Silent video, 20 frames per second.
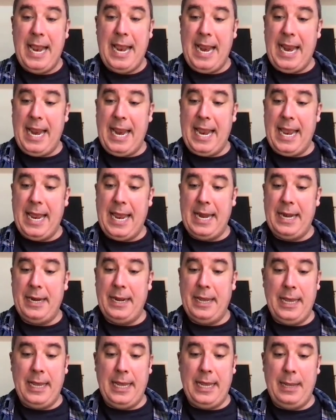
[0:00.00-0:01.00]
And
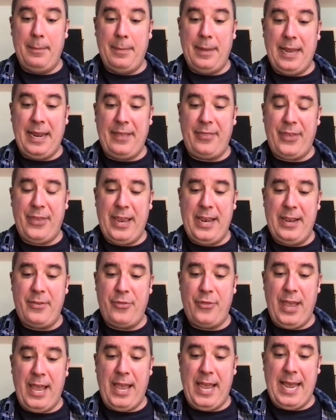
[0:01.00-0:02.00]
um, I think
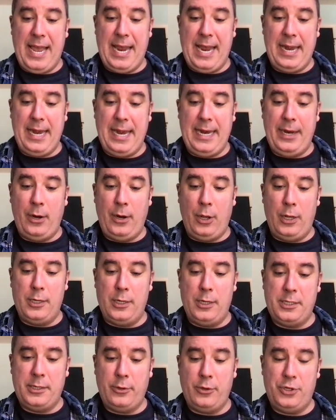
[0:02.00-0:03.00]
that it
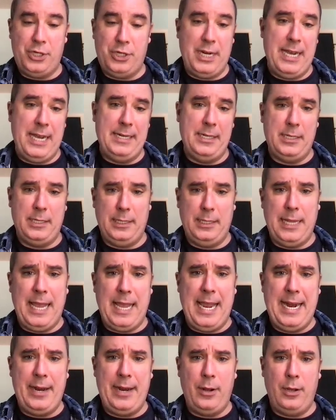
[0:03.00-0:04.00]
also shines a
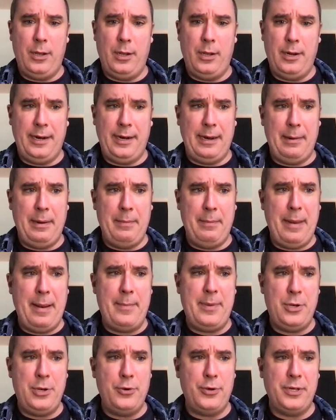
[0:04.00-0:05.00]
light on, and, I, and
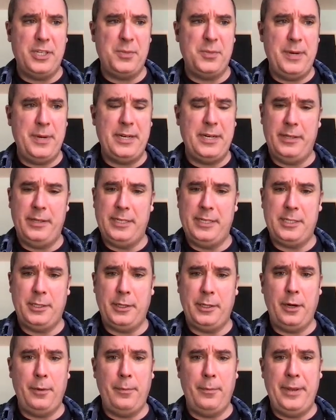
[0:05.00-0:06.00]
maybe you can speak to this a
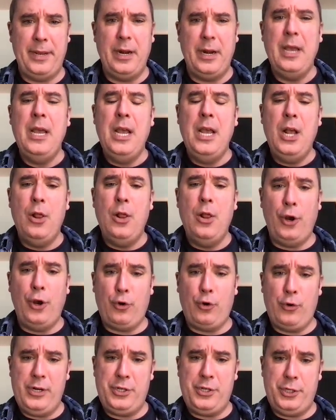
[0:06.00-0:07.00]
little bit, the
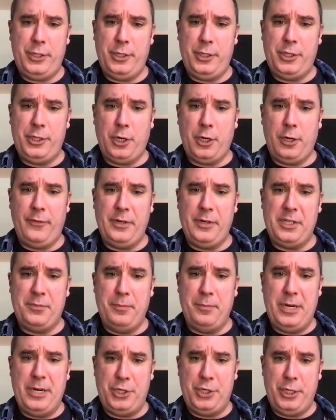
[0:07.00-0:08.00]
Christian service
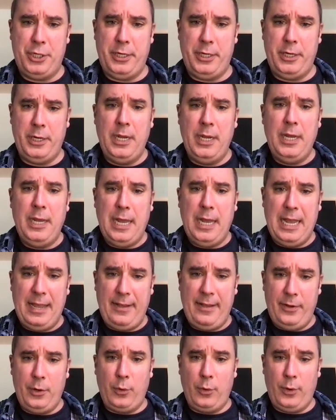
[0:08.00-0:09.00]
mission
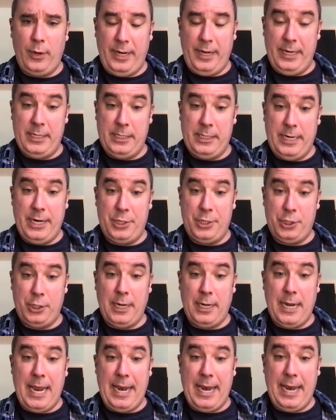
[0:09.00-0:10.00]
of an organization
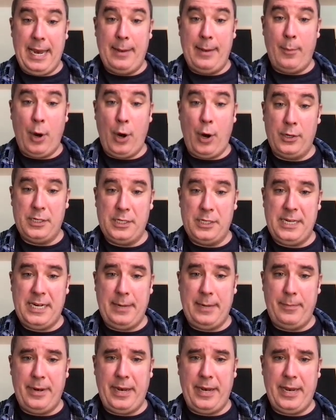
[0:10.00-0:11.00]
like
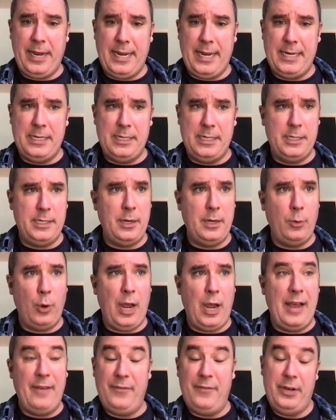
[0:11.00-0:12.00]
MRC, because
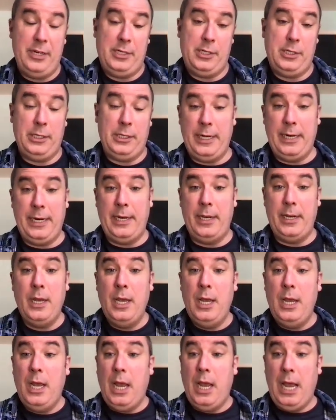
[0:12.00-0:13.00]
obviously
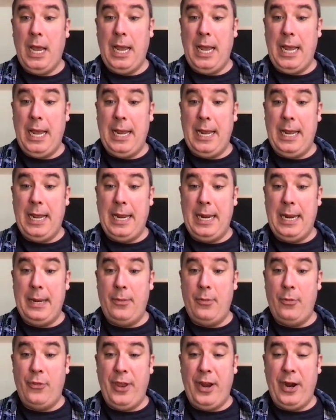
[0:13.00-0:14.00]
uh,
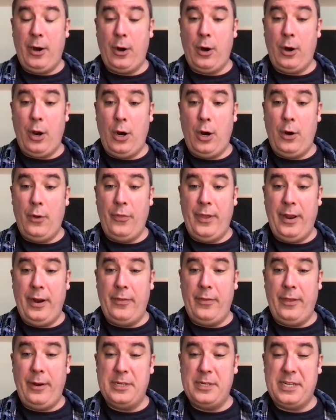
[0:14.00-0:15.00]
there are there
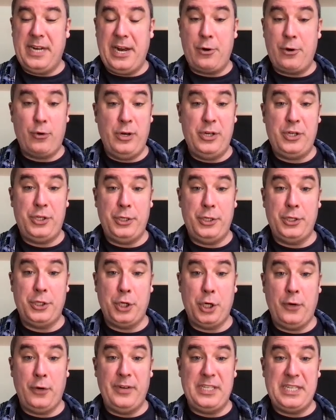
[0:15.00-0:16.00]
there is a Christian
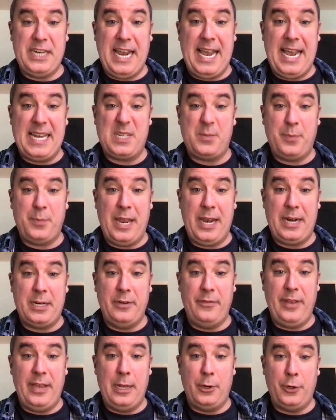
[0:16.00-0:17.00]
service aspect
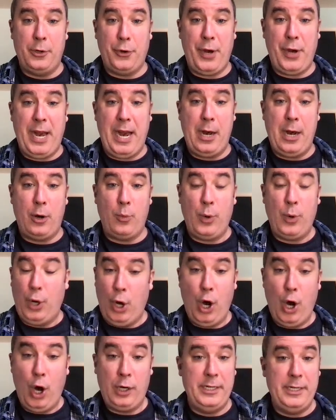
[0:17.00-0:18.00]
of elder care,
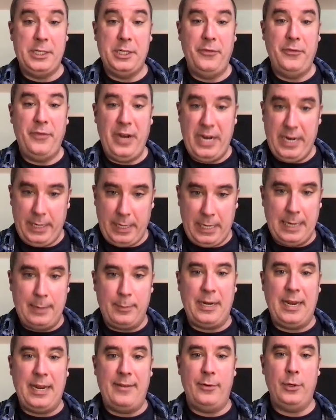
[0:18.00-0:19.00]
regardless of income
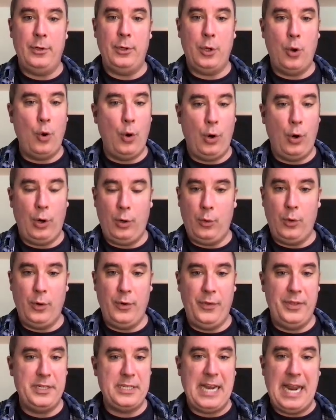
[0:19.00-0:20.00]
level or or
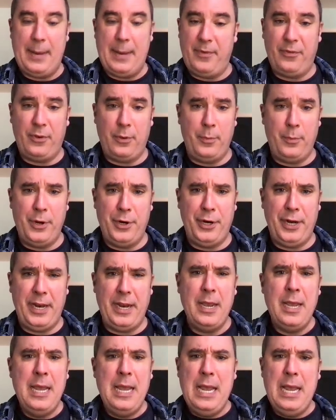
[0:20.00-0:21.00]
the type of
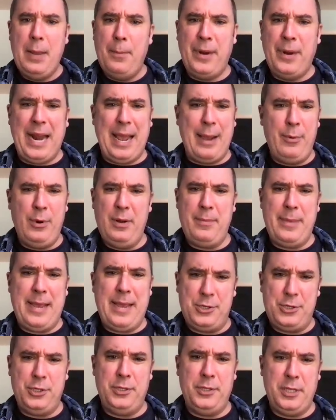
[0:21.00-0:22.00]
community. But I would
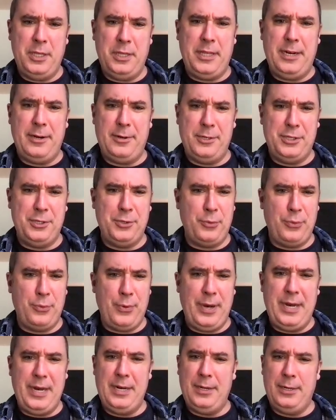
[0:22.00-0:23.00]
imagine that there's a
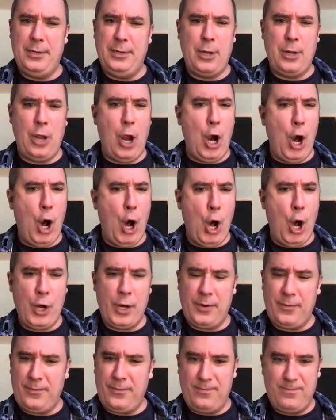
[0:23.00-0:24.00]
real
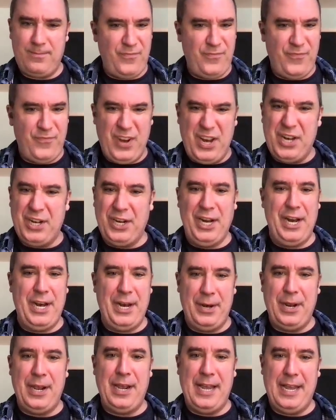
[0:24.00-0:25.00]
heart
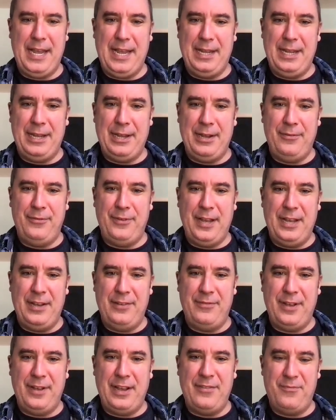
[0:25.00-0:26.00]
feeling uh, of,
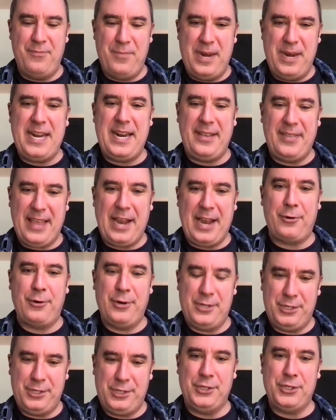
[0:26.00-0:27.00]
of of meeting that
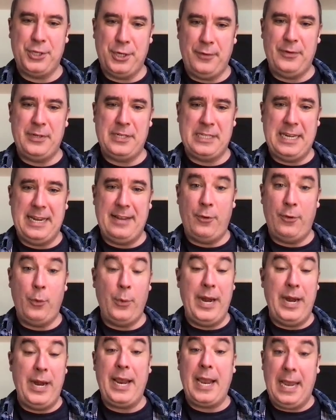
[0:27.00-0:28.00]
Christian service level
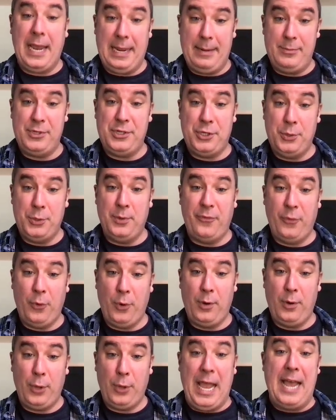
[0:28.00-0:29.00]
when it comes to
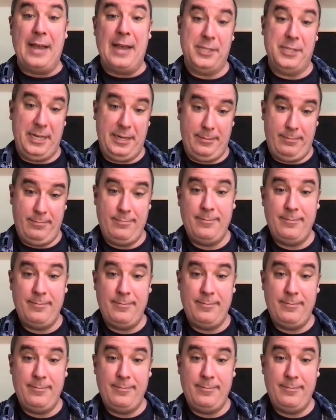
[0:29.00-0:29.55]
affordable housing.